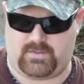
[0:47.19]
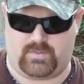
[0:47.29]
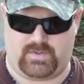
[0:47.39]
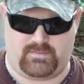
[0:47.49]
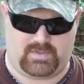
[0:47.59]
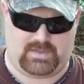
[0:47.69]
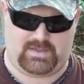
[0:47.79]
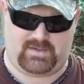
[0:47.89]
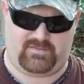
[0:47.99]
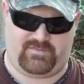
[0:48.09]
you wouldn't
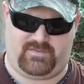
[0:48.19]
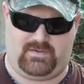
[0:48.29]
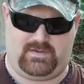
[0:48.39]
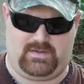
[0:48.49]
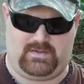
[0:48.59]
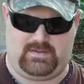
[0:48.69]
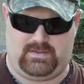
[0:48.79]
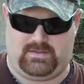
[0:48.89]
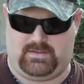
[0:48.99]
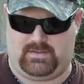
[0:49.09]
believe.
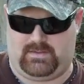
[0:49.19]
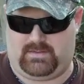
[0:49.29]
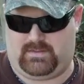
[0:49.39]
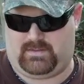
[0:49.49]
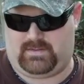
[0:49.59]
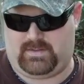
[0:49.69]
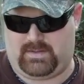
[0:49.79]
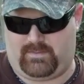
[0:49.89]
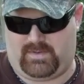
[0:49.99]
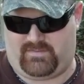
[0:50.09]
You
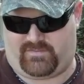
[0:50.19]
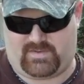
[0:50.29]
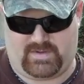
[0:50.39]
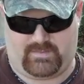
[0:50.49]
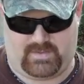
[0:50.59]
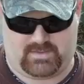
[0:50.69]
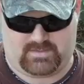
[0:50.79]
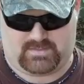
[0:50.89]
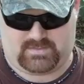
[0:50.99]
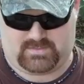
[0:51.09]
got me in frame here.